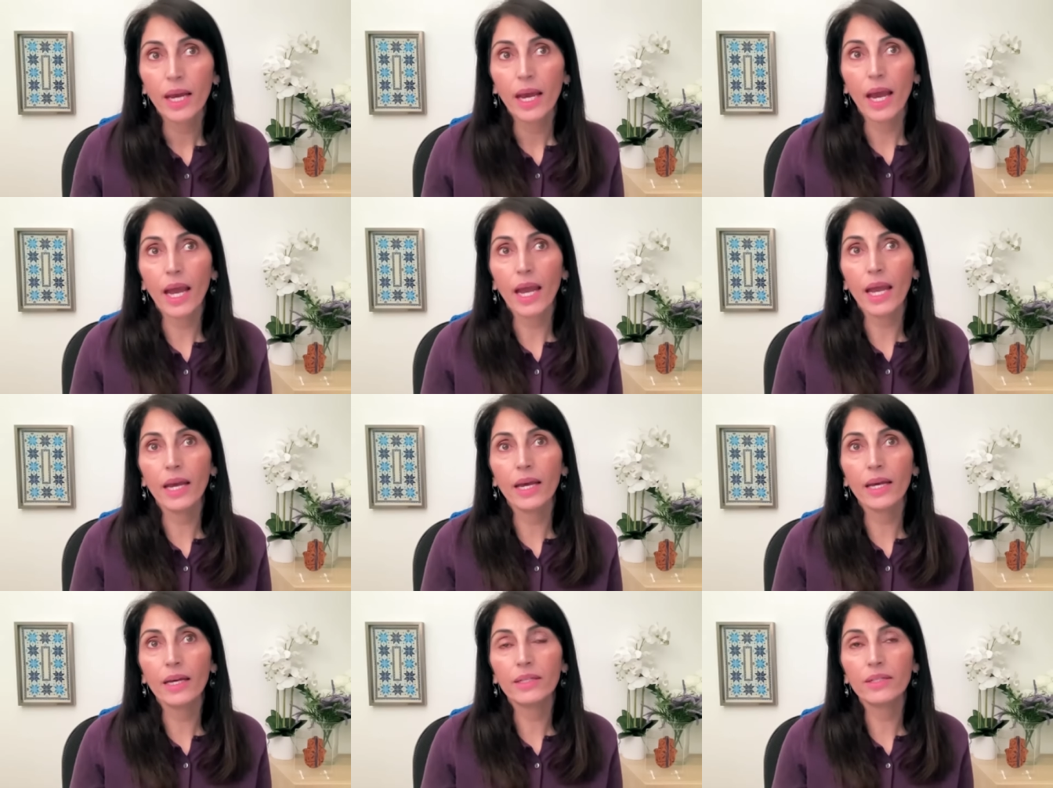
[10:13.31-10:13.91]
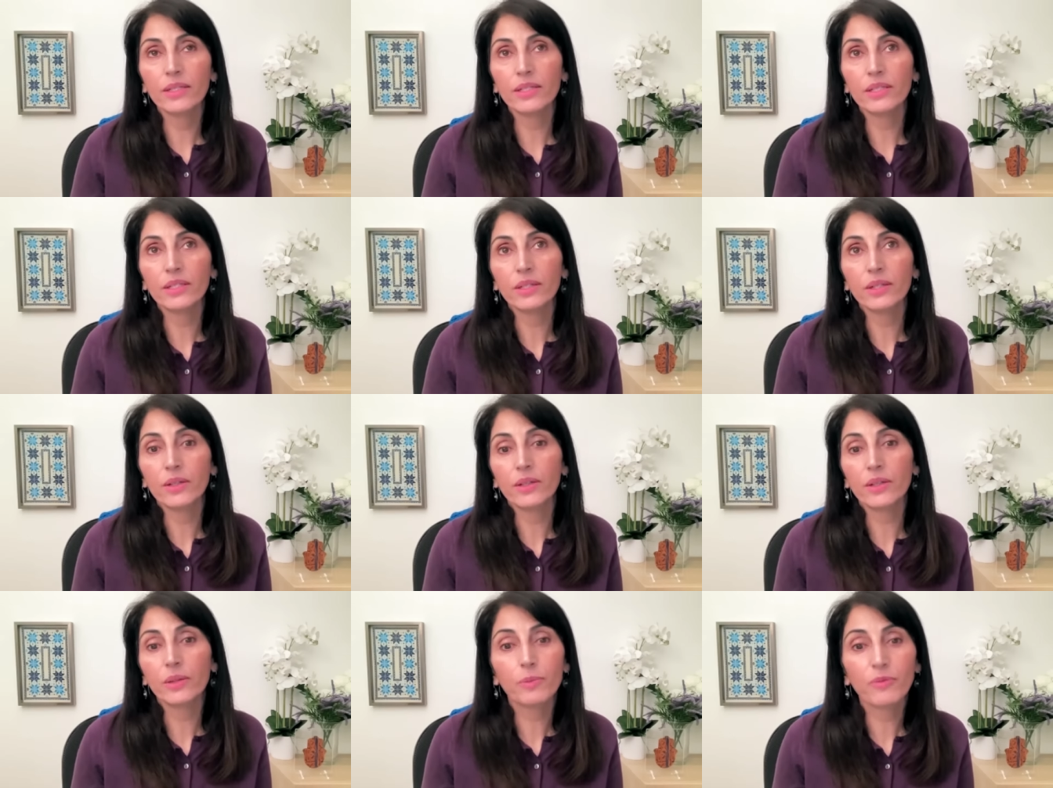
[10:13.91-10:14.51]
And
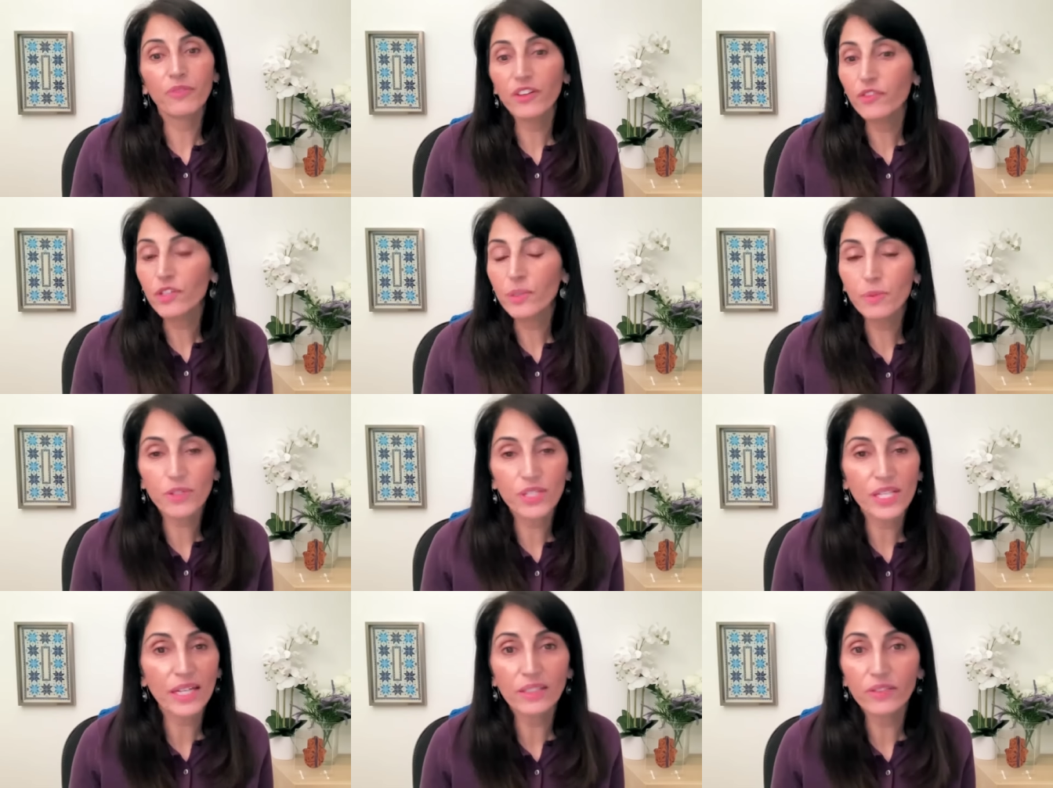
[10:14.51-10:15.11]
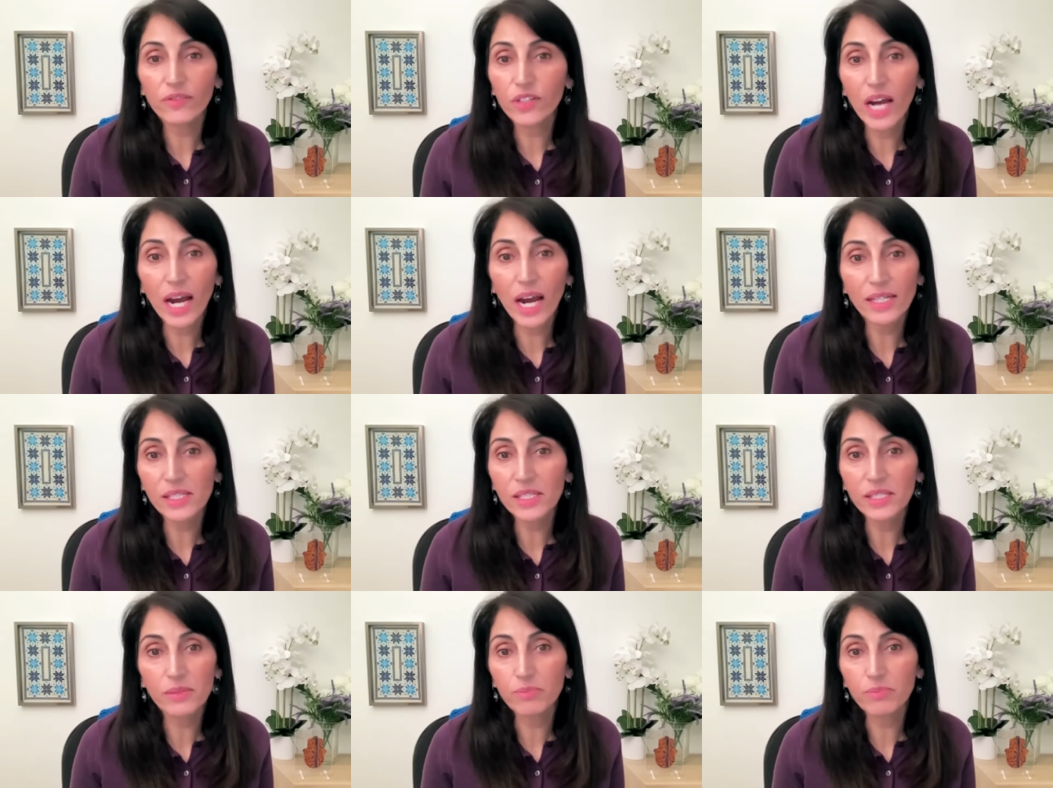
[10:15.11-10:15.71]
50% of
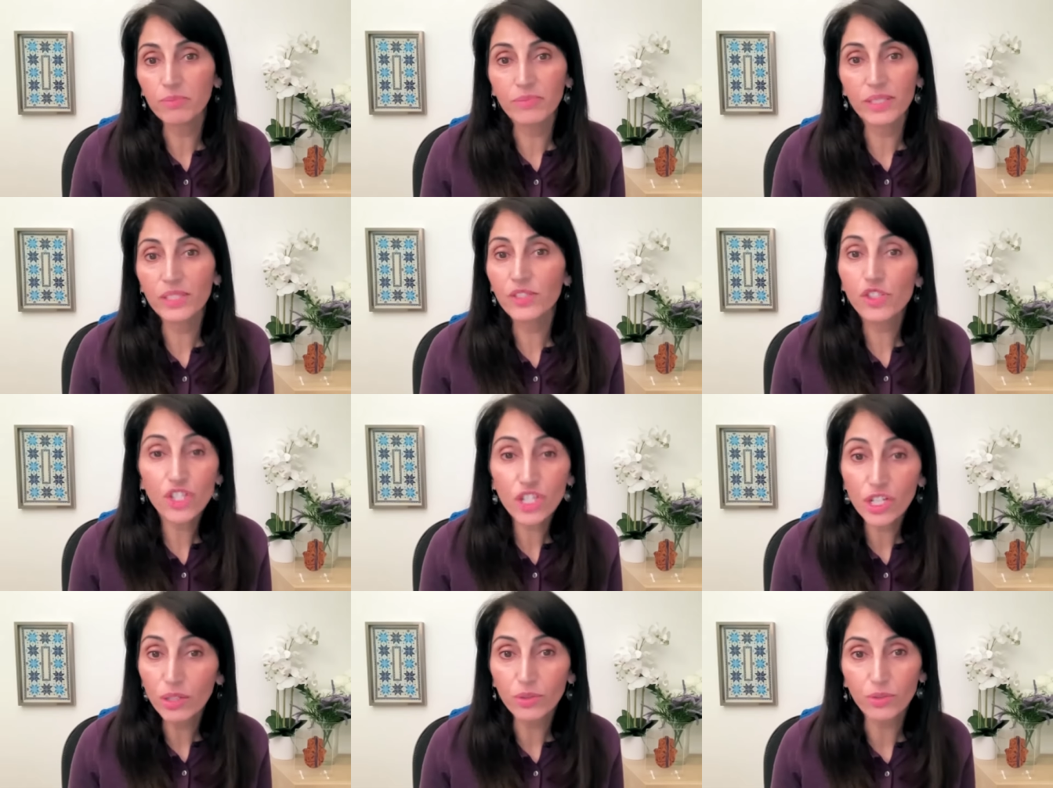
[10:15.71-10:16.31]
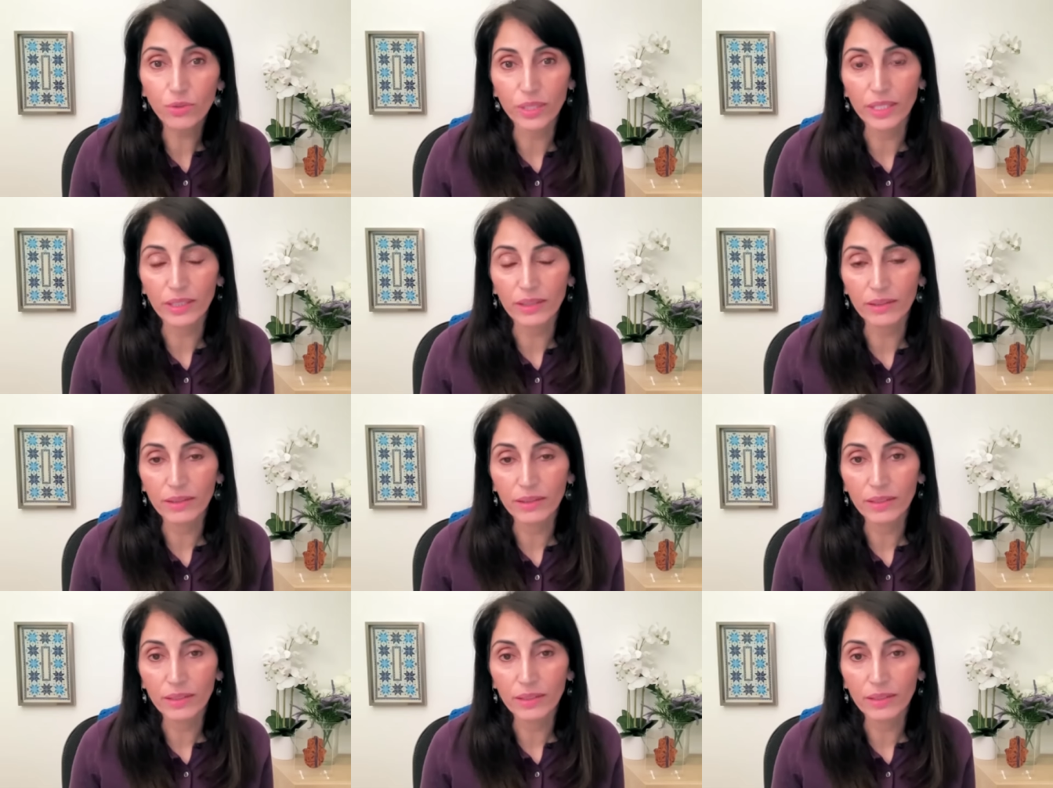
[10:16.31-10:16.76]
Gaza is children.